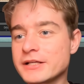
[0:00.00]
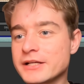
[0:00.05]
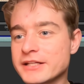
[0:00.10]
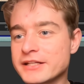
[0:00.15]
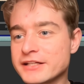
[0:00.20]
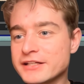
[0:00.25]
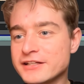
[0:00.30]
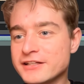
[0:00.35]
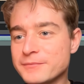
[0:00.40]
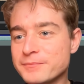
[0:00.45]

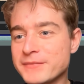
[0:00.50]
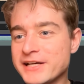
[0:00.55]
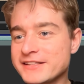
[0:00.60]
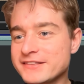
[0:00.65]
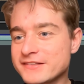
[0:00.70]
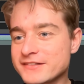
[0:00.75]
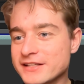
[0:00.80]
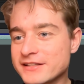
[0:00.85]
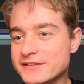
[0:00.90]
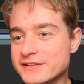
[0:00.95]
And then in the
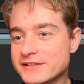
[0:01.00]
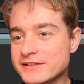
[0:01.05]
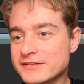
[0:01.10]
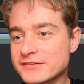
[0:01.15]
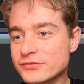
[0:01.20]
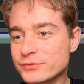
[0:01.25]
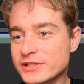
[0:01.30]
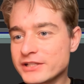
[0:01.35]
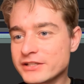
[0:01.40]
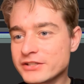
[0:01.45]
matte
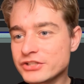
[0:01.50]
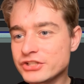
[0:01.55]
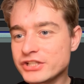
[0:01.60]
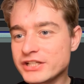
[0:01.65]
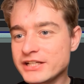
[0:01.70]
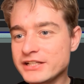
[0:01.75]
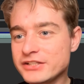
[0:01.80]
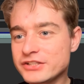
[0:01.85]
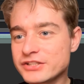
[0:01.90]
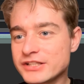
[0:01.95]
settings, we can
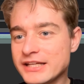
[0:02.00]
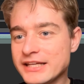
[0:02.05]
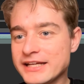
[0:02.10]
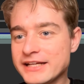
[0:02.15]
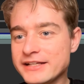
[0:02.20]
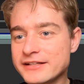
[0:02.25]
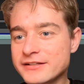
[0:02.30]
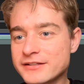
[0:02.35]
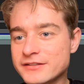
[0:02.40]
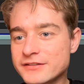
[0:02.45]
change the
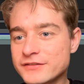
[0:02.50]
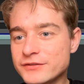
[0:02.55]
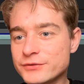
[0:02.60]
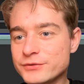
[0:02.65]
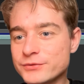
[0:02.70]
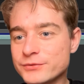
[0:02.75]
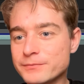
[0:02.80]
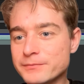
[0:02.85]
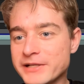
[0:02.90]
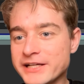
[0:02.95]
layer
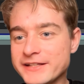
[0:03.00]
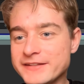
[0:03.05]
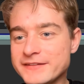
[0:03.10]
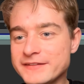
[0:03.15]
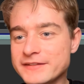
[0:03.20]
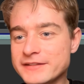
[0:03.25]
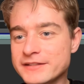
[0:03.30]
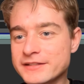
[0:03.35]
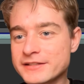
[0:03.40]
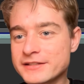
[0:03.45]
to matte